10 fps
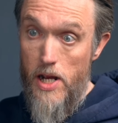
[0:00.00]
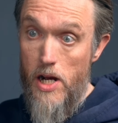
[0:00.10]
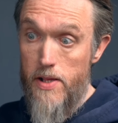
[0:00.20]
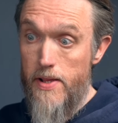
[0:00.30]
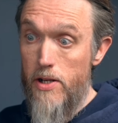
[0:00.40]

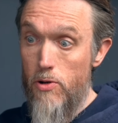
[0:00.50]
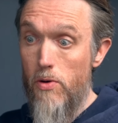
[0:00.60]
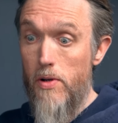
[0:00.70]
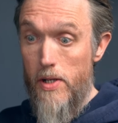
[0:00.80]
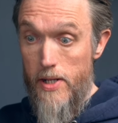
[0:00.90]
They're
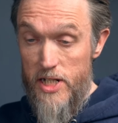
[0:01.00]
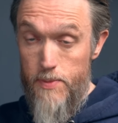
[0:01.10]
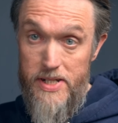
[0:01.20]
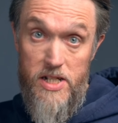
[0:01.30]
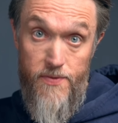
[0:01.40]
not
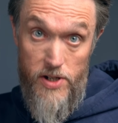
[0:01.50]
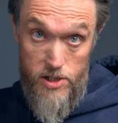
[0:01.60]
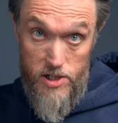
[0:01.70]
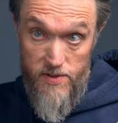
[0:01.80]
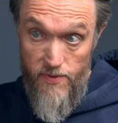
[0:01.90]
specific
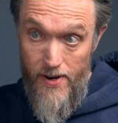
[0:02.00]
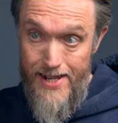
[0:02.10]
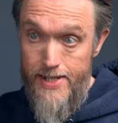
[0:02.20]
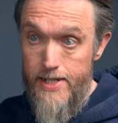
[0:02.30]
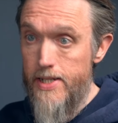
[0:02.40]
to
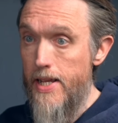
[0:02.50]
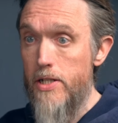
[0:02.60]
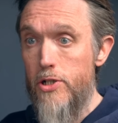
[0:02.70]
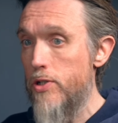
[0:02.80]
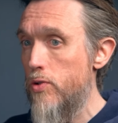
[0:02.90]
devices.
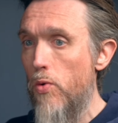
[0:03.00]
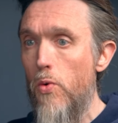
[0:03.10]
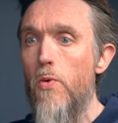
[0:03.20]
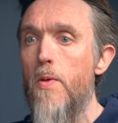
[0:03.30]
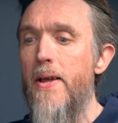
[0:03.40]
It's just
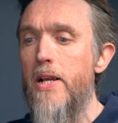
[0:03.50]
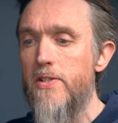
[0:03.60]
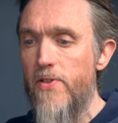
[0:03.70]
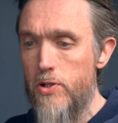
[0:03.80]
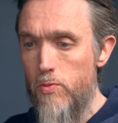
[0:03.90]
all the pings,
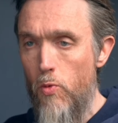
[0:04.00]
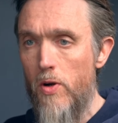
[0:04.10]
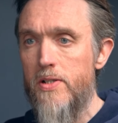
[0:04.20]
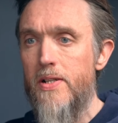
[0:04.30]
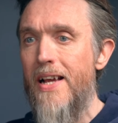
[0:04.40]
version
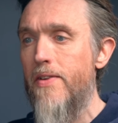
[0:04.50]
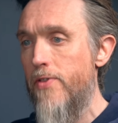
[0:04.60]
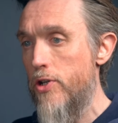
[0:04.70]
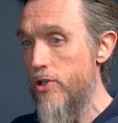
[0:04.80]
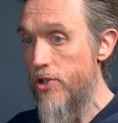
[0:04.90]
1s and
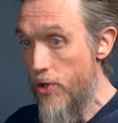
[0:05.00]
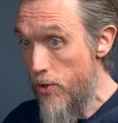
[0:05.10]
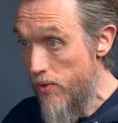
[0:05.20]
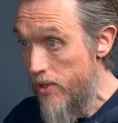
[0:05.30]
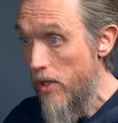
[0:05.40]
version
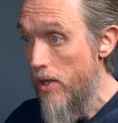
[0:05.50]
2s.